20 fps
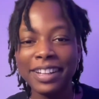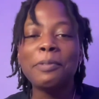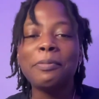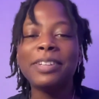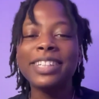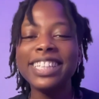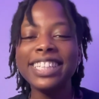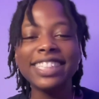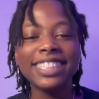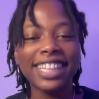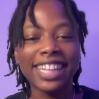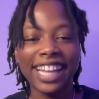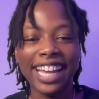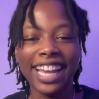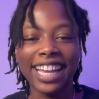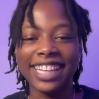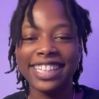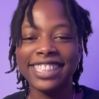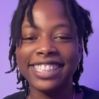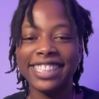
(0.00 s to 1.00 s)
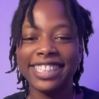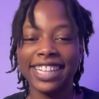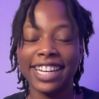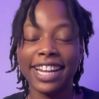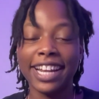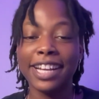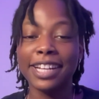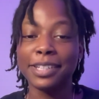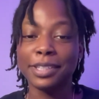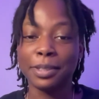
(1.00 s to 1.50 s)
please like,
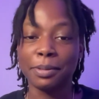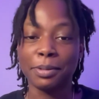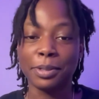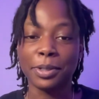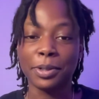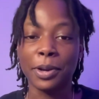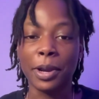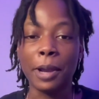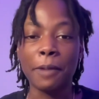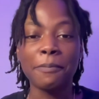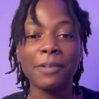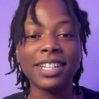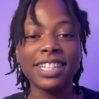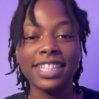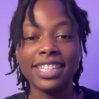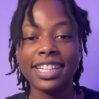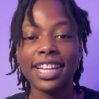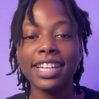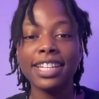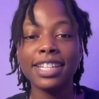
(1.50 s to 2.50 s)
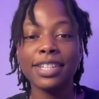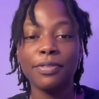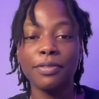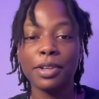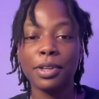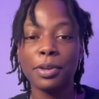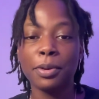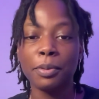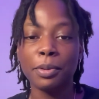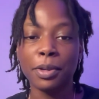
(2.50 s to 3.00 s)
share, and subscribe, and share this
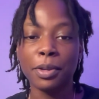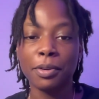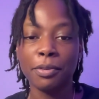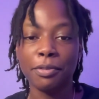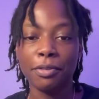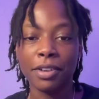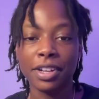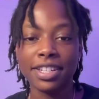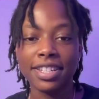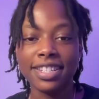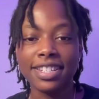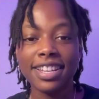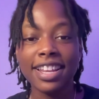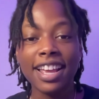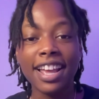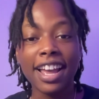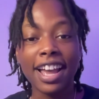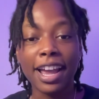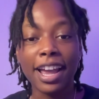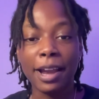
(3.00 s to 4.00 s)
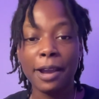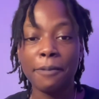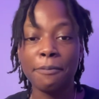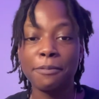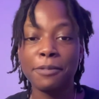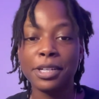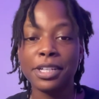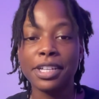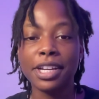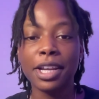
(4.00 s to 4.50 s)
video with your friends. I
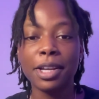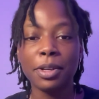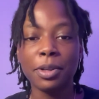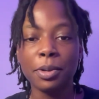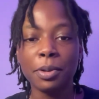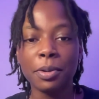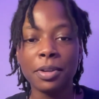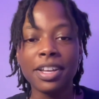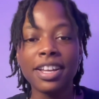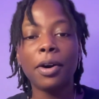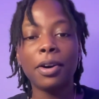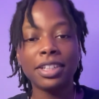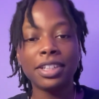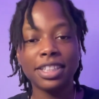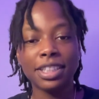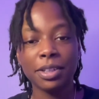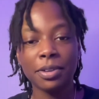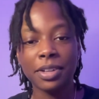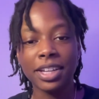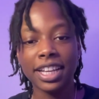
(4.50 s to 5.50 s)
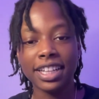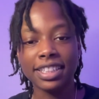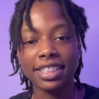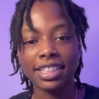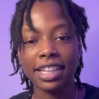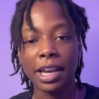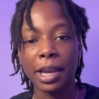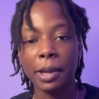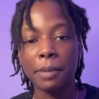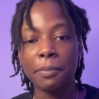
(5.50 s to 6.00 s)
appreciate you. Until next
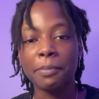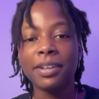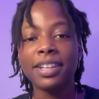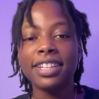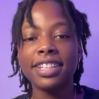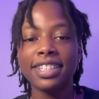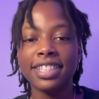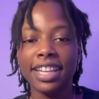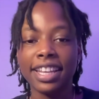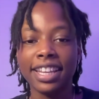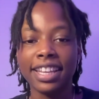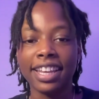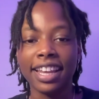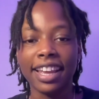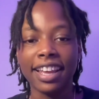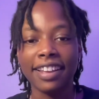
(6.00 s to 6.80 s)
time, take care.